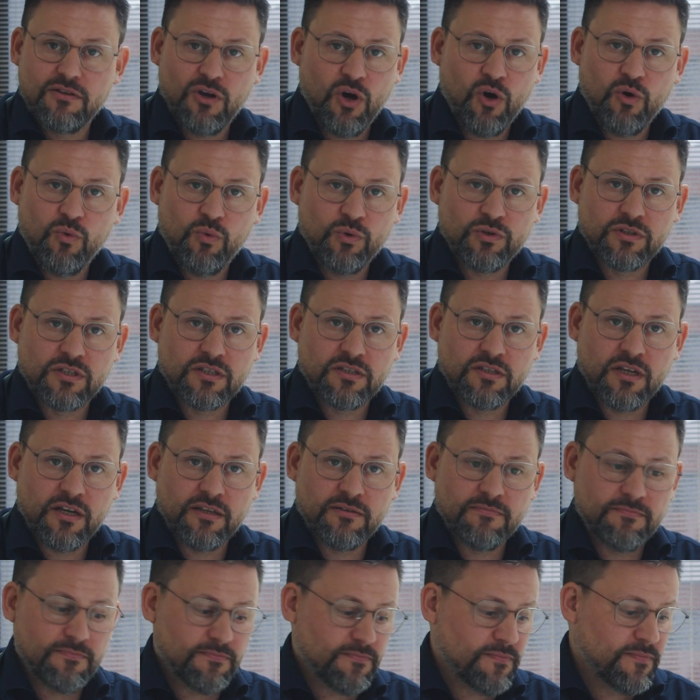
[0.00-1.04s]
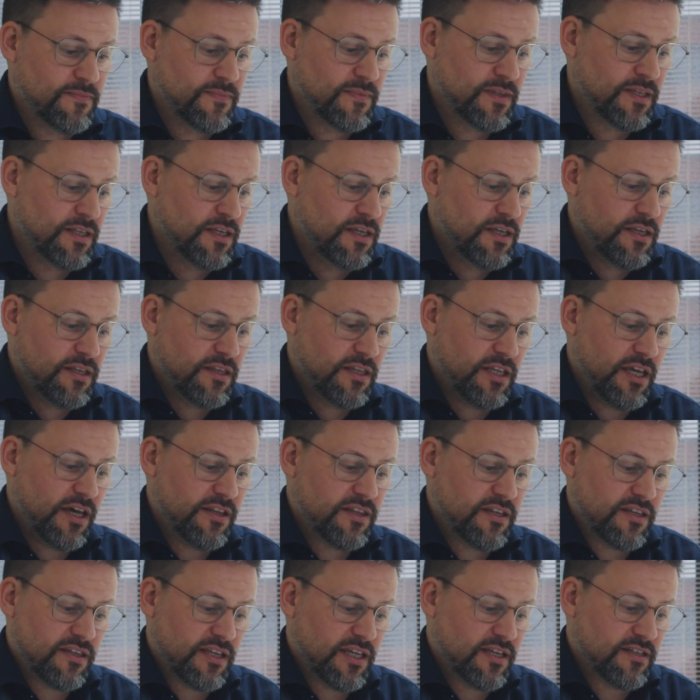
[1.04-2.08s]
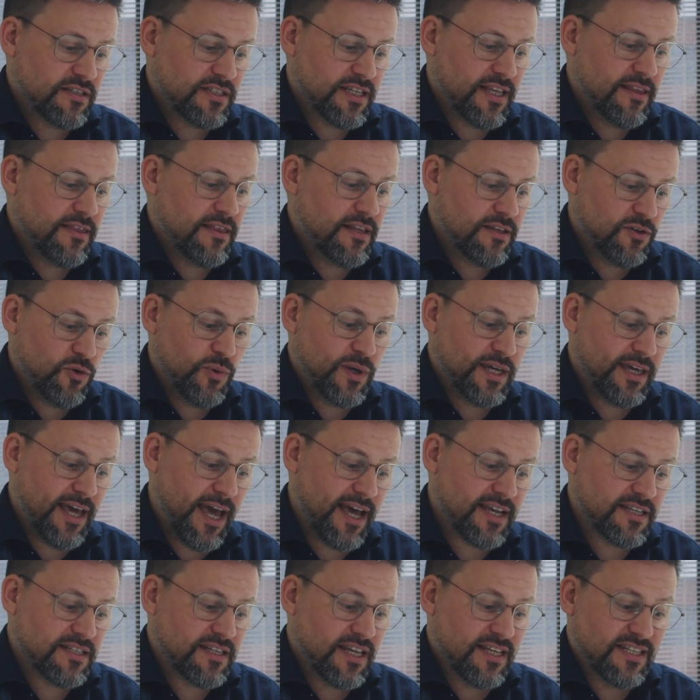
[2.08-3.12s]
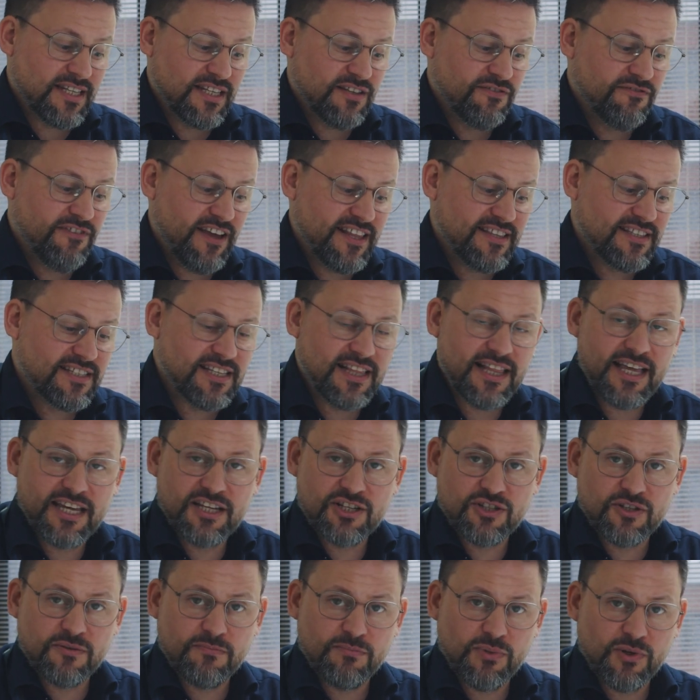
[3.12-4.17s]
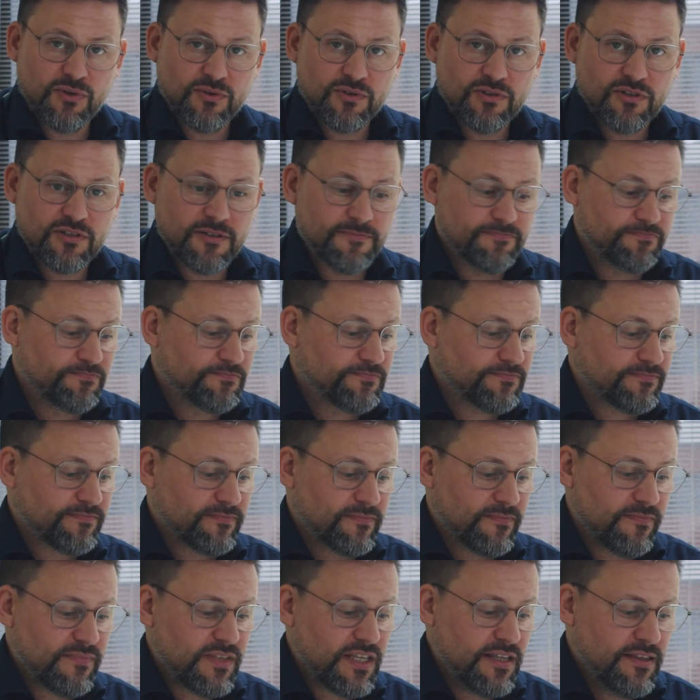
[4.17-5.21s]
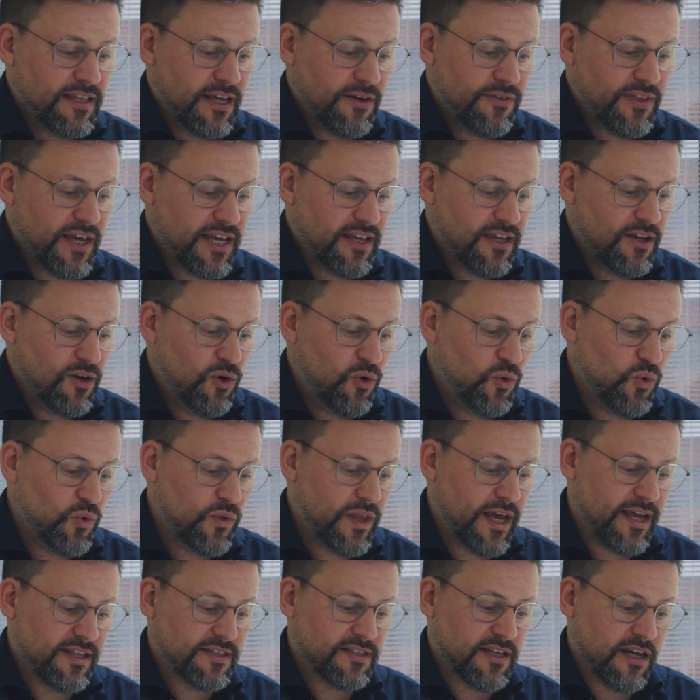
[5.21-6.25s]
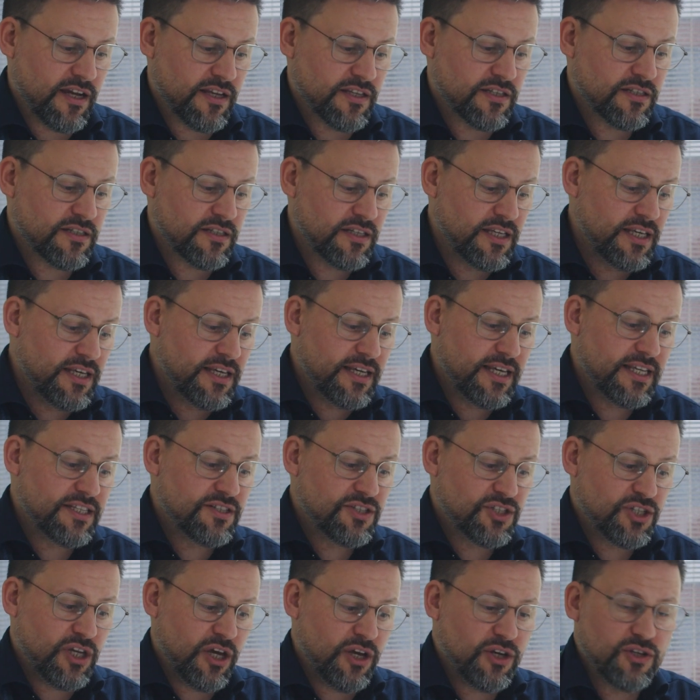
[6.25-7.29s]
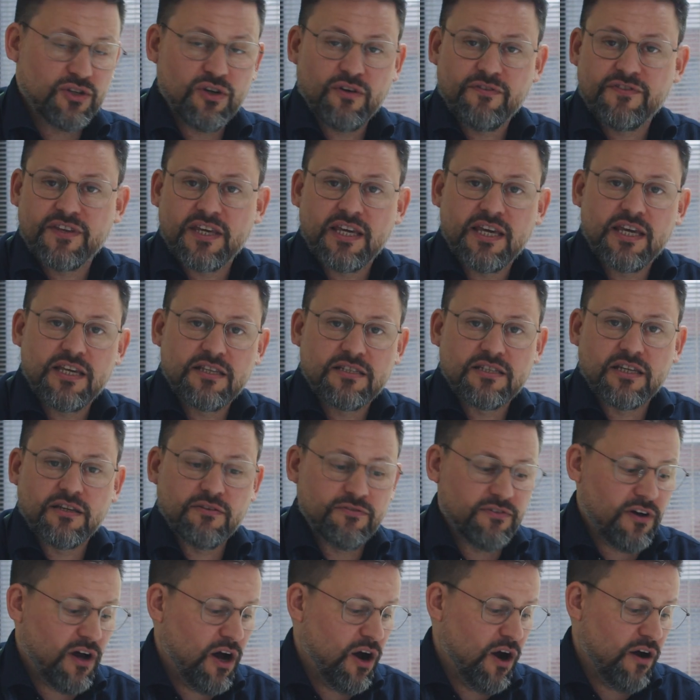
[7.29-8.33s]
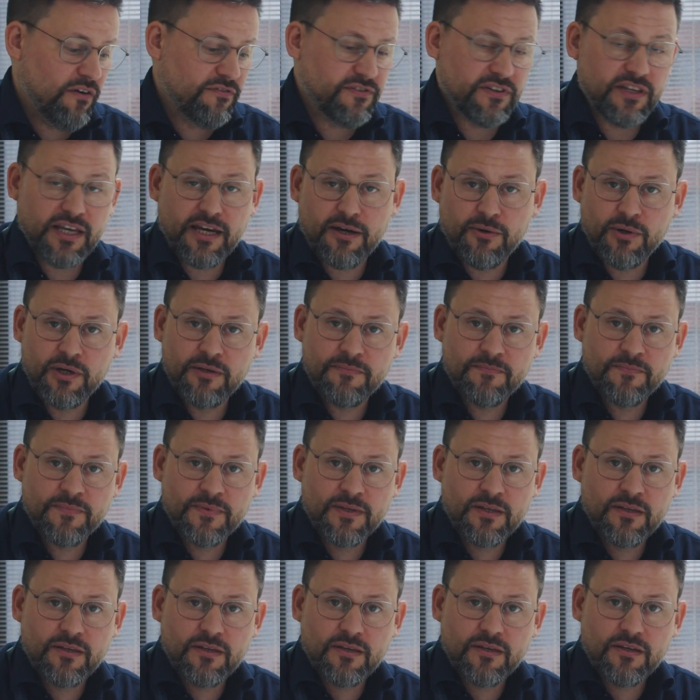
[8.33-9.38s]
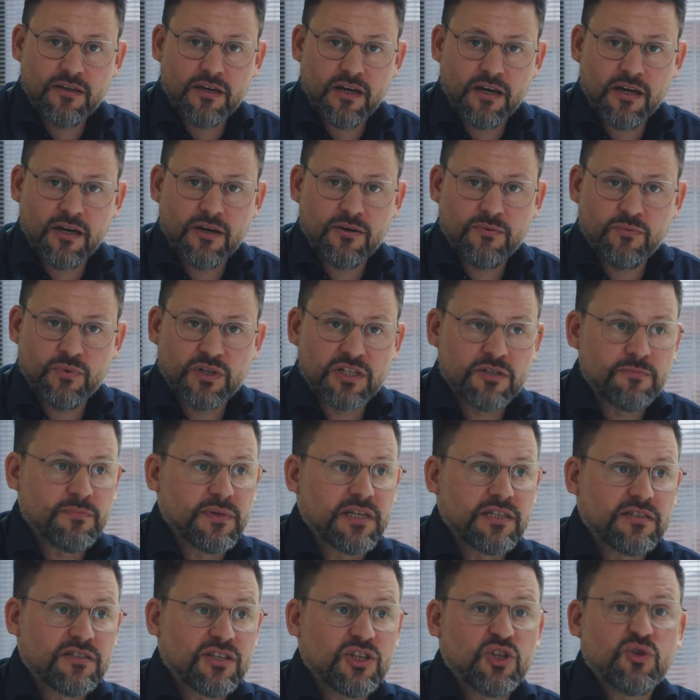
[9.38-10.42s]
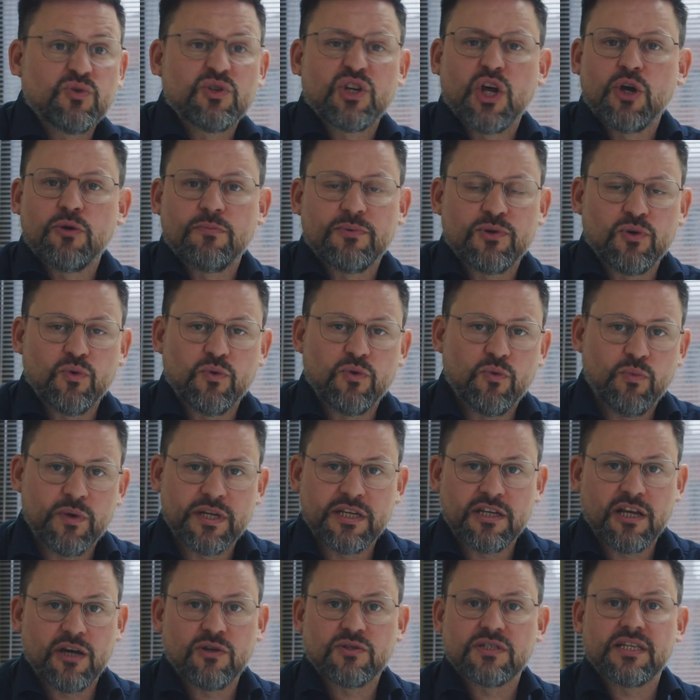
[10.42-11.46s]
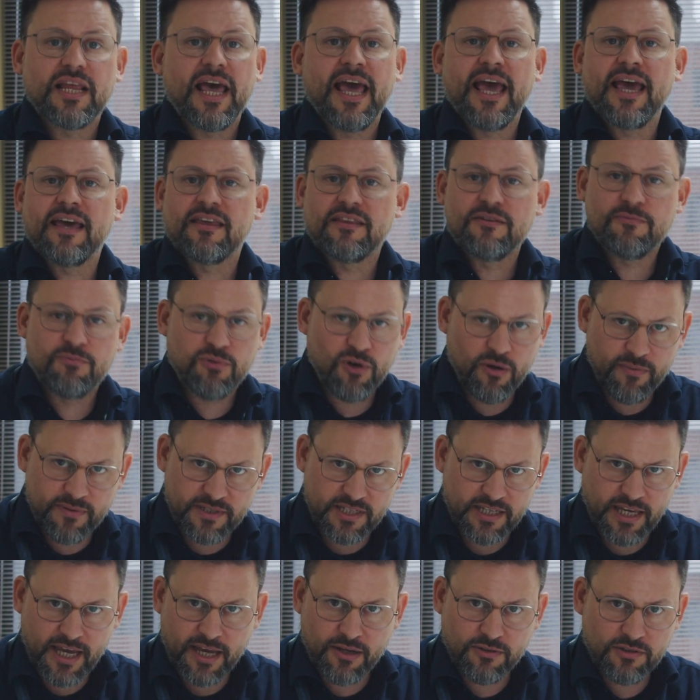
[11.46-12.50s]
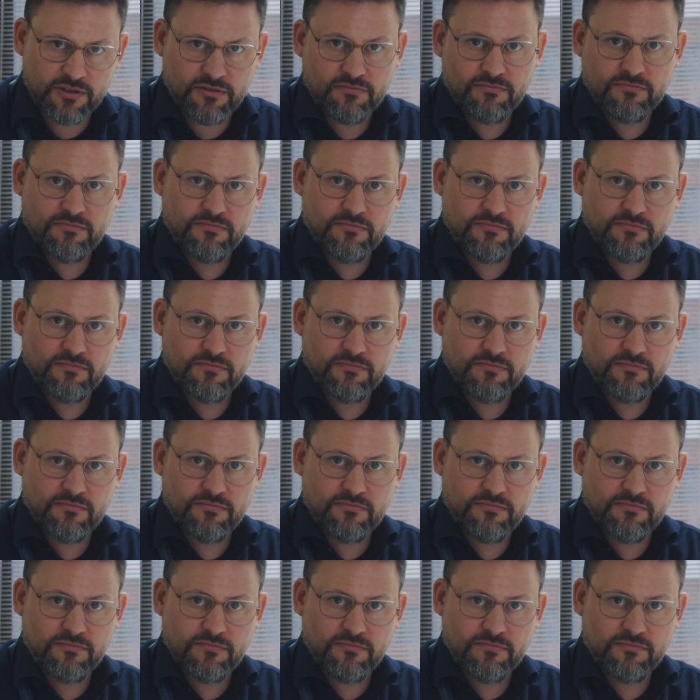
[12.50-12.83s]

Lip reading: Hot water's done. The other things in the quick access is ventilation boost. Now all that does is turn off the heating for half an hour, which means that you can open all the windows and air the property out.